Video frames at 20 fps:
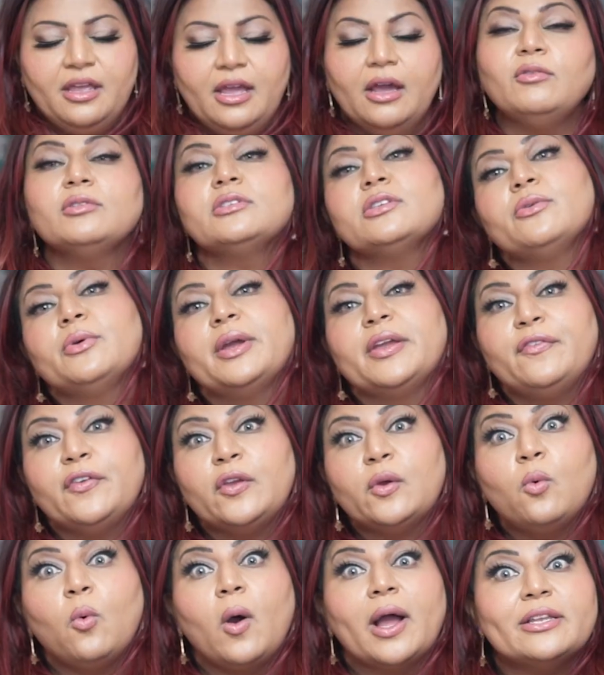Also, if
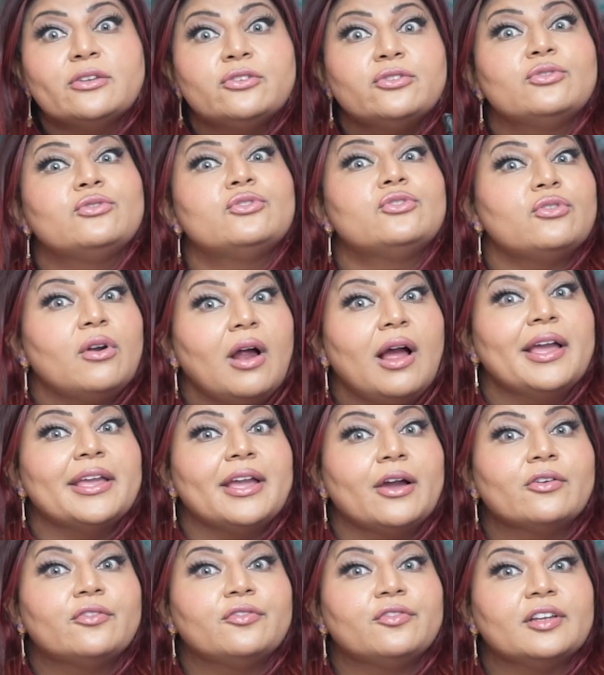you want to try
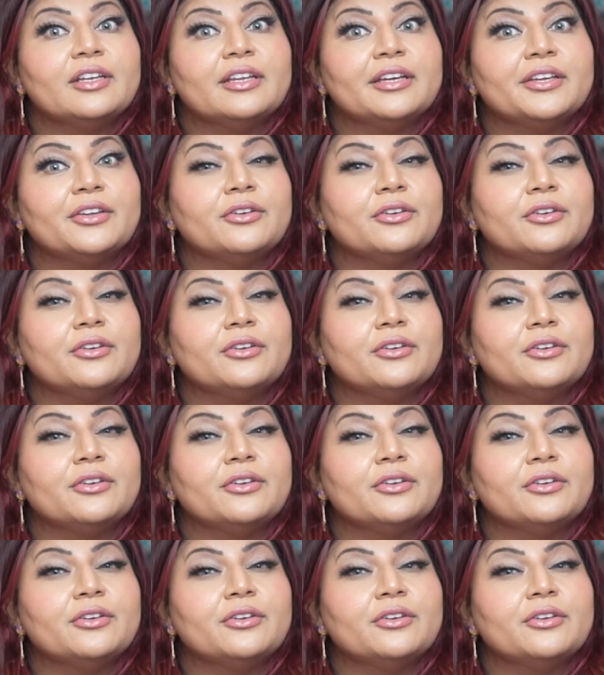out filler,